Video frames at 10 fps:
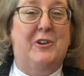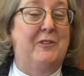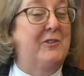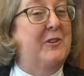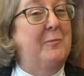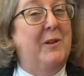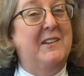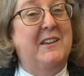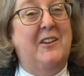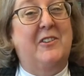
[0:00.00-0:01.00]
looking for
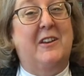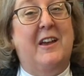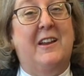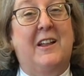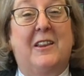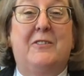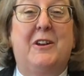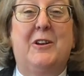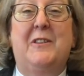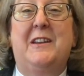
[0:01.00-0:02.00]
someplace else. I live
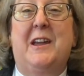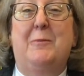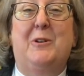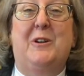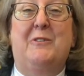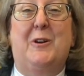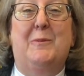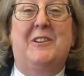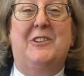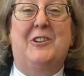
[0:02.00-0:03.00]
here in the neighborhood of
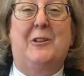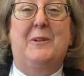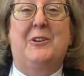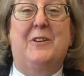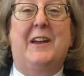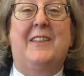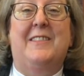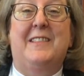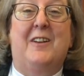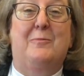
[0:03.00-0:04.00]
Hermitage Elementary,
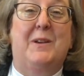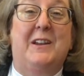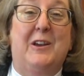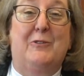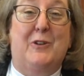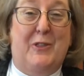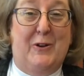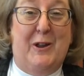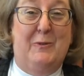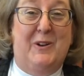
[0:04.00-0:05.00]
and I've been here for
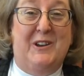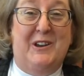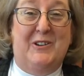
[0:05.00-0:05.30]
31